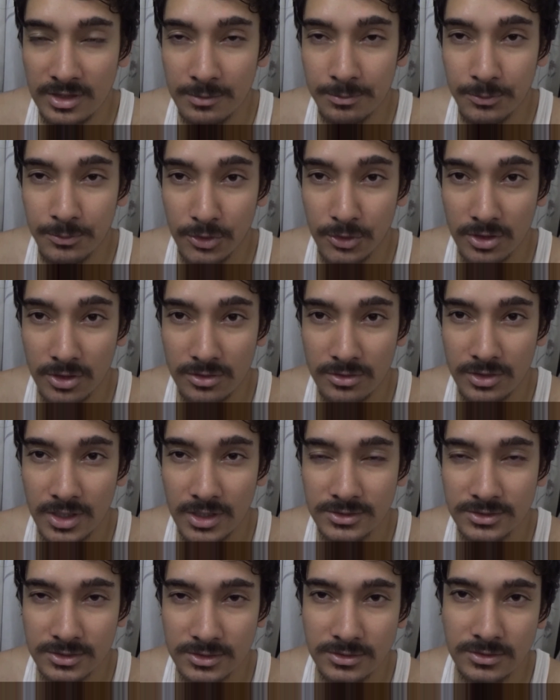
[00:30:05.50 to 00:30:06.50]
product
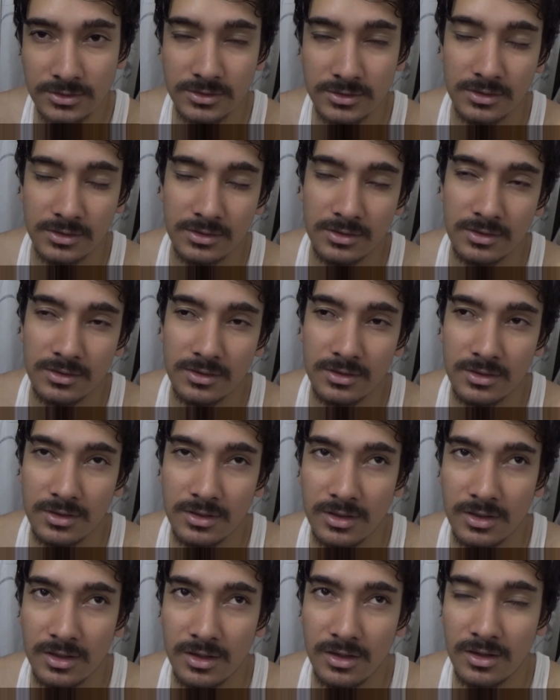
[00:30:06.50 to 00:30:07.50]
relations,
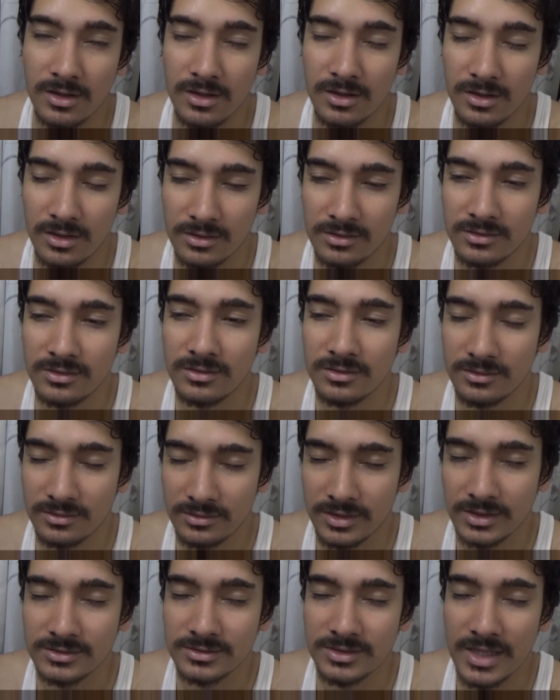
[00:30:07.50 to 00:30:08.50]
uh,
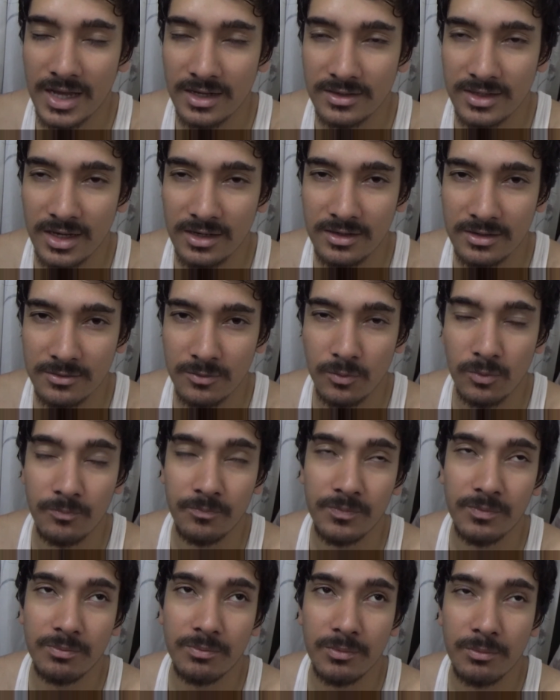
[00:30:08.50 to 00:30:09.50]
things like that. And
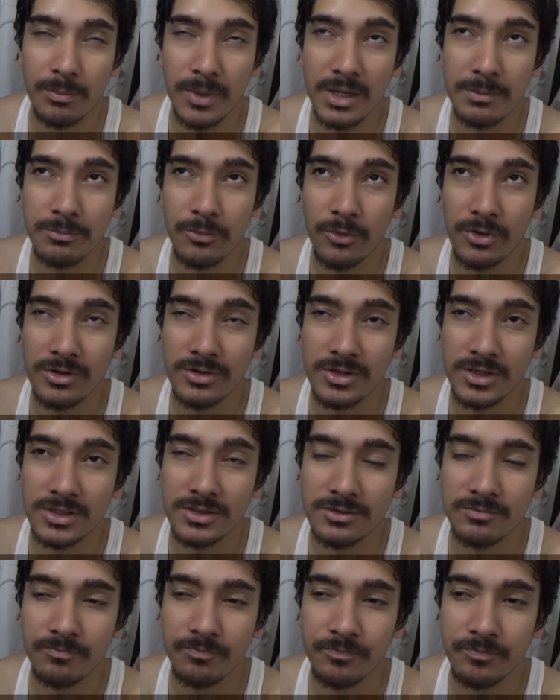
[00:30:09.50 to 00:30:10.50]
main point
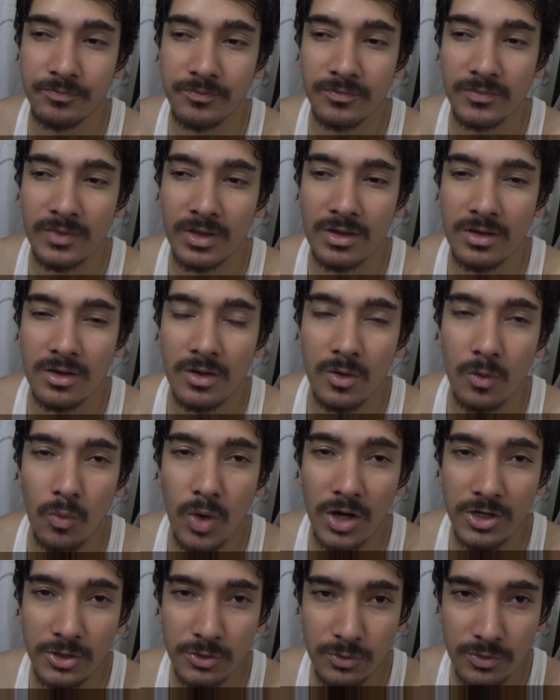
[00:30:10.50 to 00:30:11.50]
is
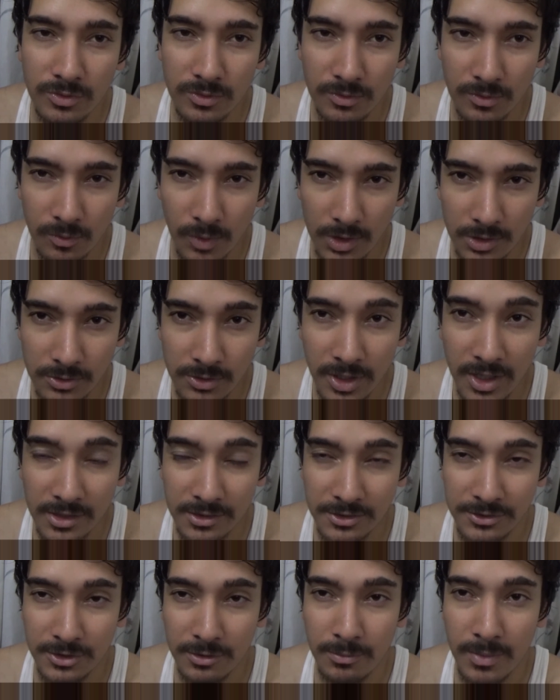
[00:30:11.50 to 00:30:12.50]
what you get
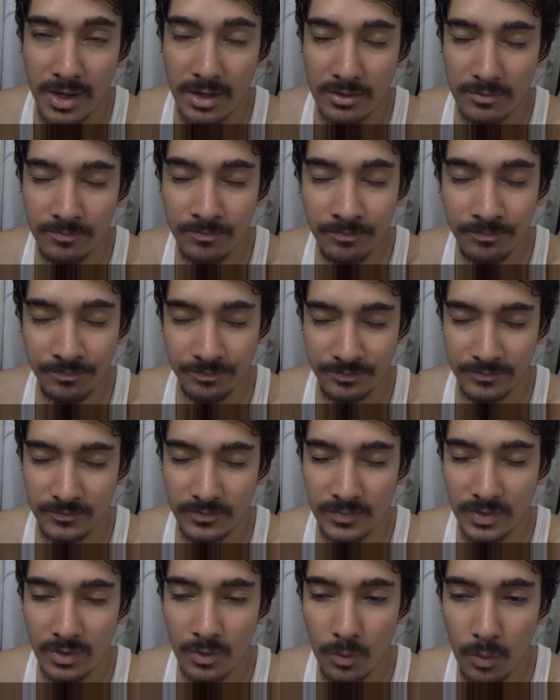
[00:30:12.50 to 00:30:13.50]
determine
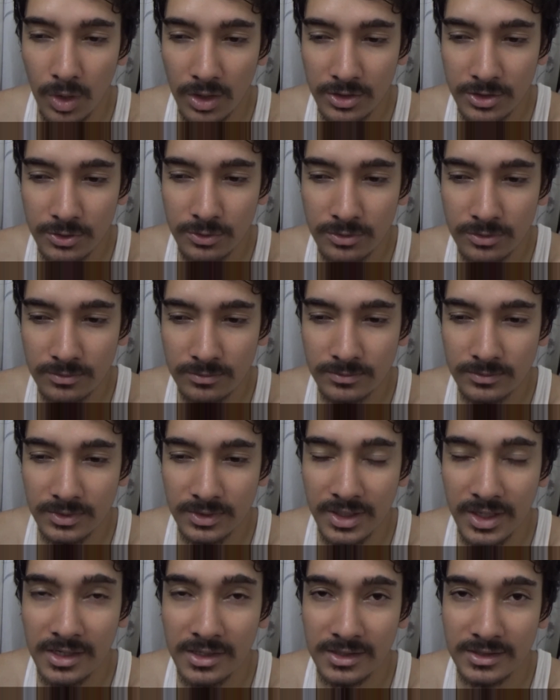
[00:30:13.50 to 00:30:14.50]
what you
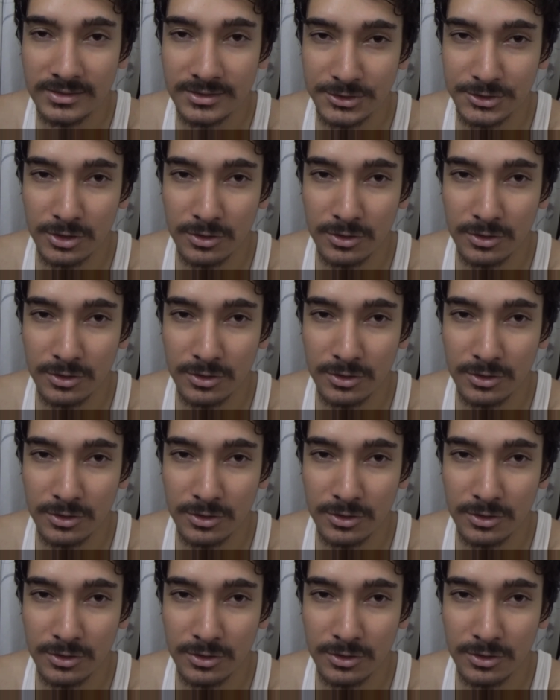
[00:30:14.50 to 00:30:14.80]
get is